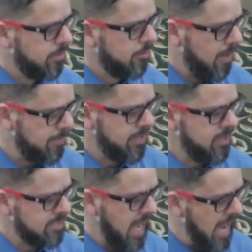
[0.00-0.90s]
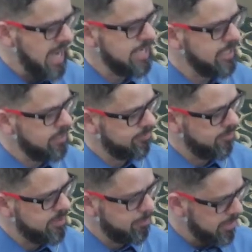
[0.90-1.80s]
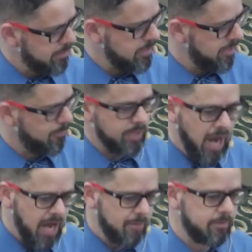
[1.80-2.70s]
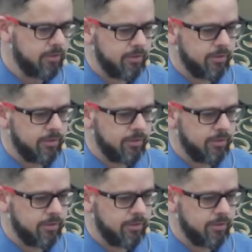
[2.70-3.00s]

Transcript: Why? Because I need a friend to pick me up when I'm